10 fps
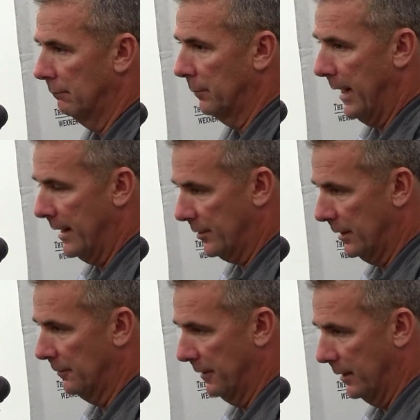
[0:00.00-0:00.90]
Pass
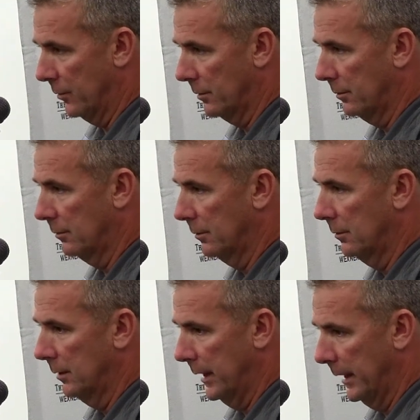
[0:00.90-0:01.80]
defense
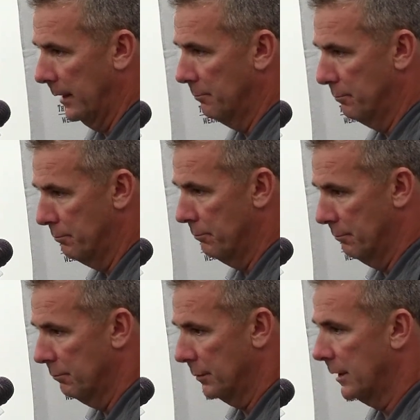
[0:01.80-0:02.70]
and
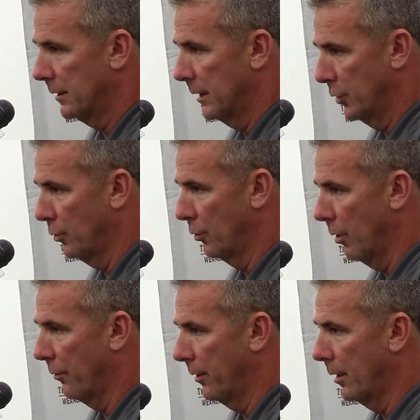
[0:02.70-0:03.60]
continued
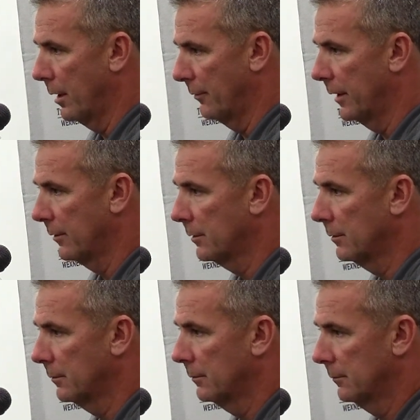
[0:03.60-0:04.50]
growth on offense.
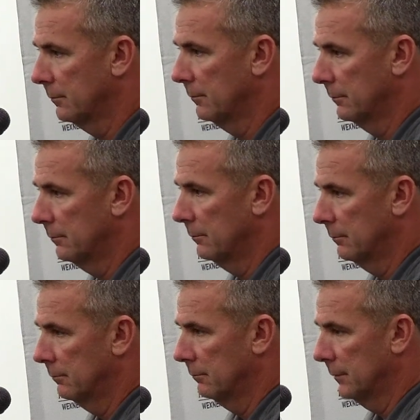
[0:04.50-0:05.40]

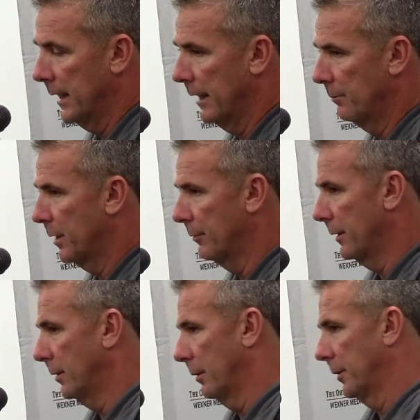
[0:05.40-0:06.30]
And punt
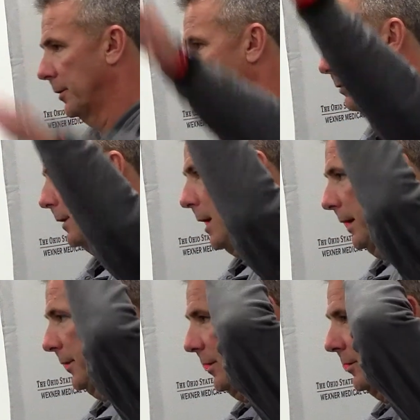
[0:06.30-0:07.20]
return has still been
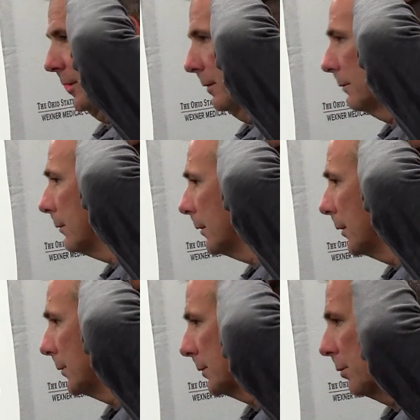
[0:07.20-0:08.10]
non-existent. You
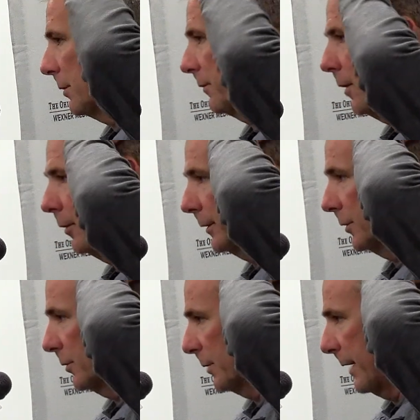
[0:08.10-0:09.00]
know, it's no one's fault.
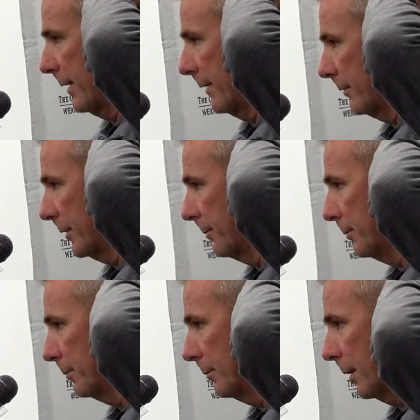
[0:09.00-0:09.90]
We haven't had very
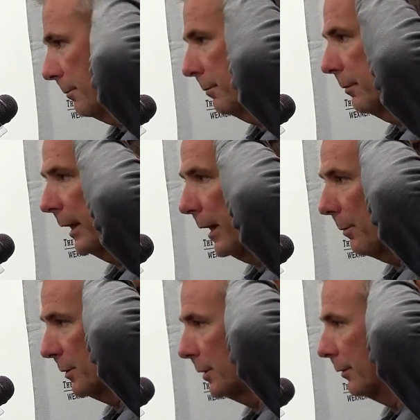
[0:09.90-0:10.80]
many
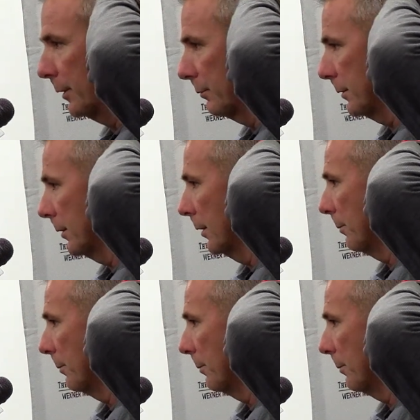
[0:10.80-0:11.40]
opportunities to return a